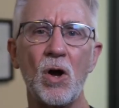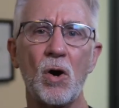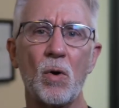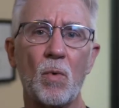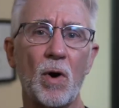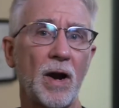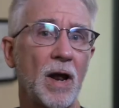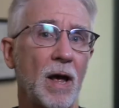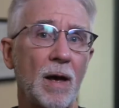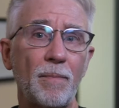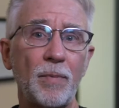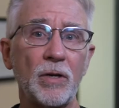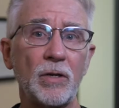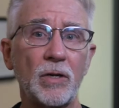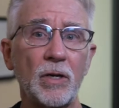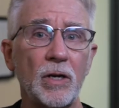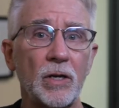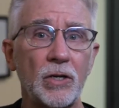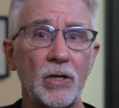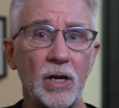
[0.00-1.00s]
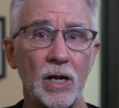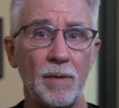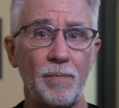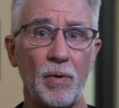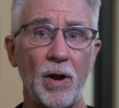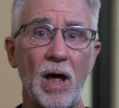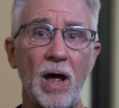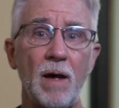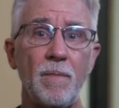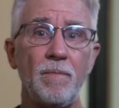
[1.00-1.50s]
What happens in the sleep
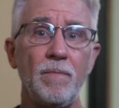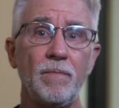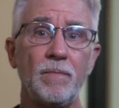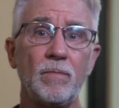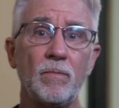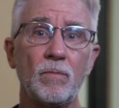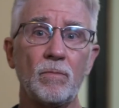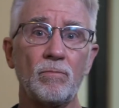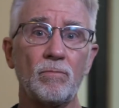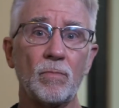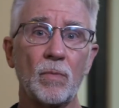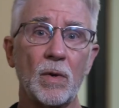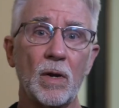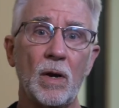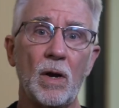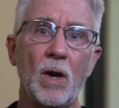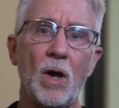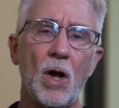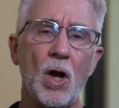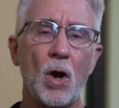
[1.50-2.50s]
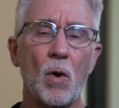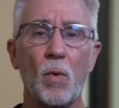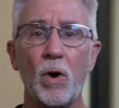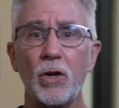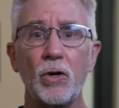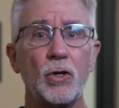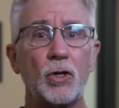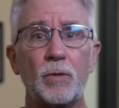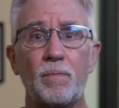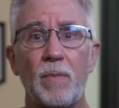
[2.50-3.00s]
lab? Well,
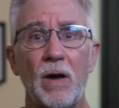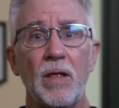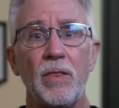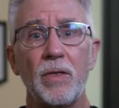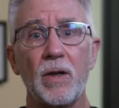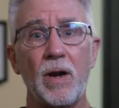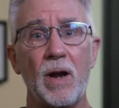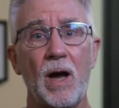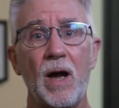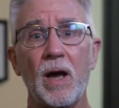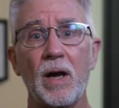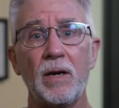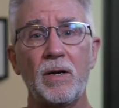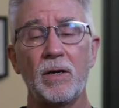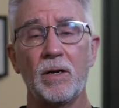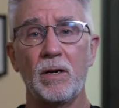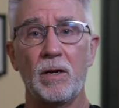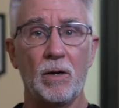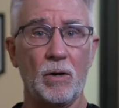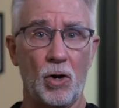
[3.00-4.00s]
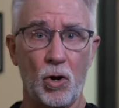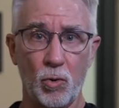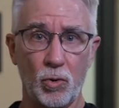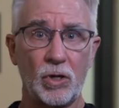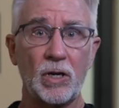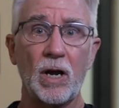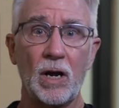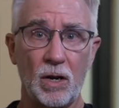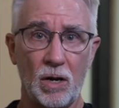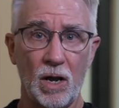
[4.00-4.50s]
you spend the night in a
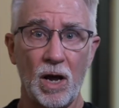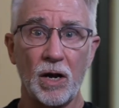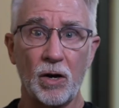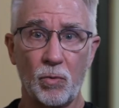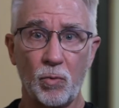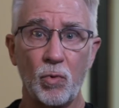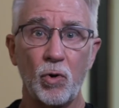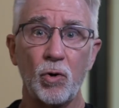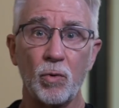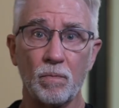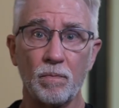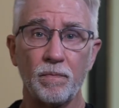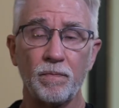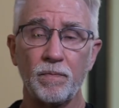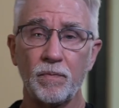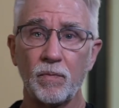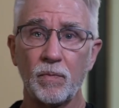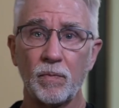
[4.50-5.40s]
hotel-like room.